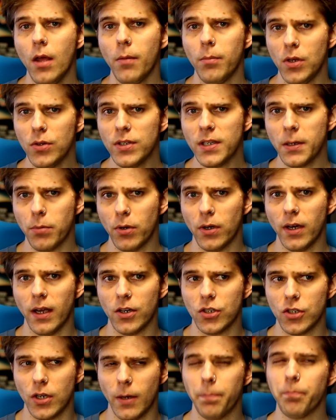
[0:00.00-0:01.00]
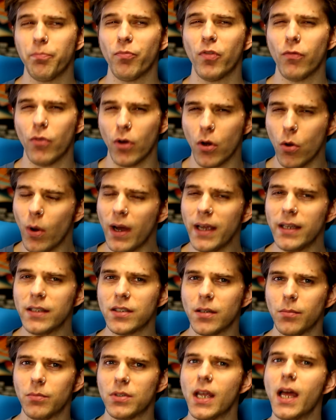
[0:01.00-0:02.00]
music production for quite
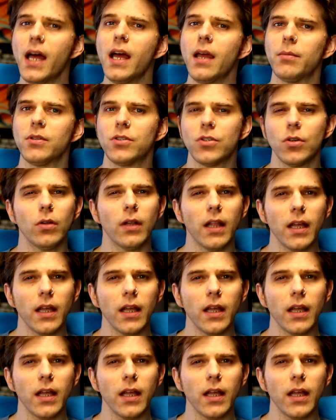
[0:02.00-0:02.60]
some time. And so a